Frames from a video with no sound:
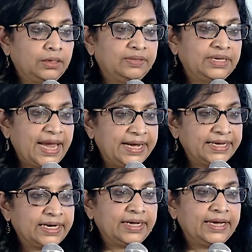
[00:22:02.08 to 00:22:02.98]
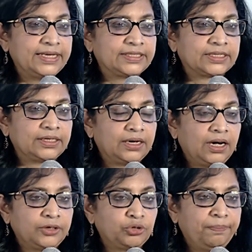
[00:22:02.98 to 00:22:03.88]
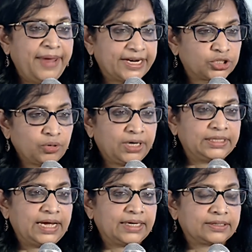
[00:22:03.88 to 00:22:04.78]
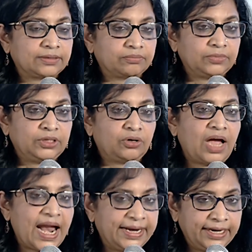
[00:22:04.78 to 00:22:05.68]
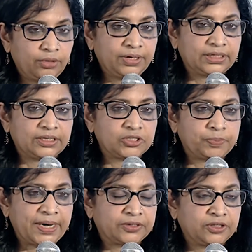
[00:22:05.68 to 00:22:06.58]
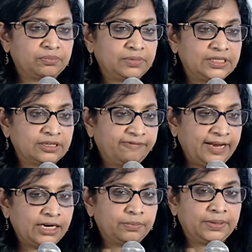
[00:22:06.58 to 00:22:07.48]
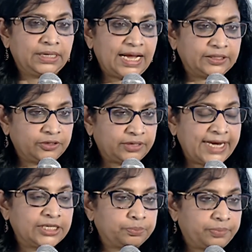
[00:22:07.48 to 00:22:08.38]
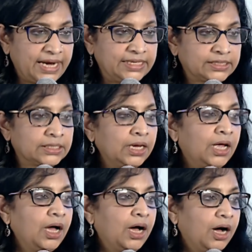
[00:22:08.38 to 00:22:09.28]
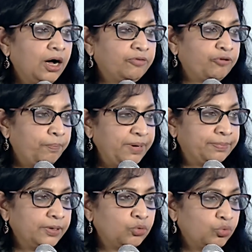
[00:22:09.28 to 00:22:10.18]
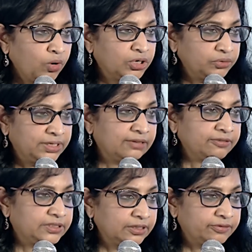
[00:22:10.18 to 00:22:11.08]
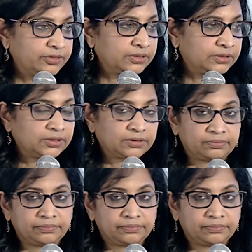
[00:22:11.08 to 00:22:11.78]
the idea is to make sure that adequate spectrum is available at the right price for people who want to deliver services.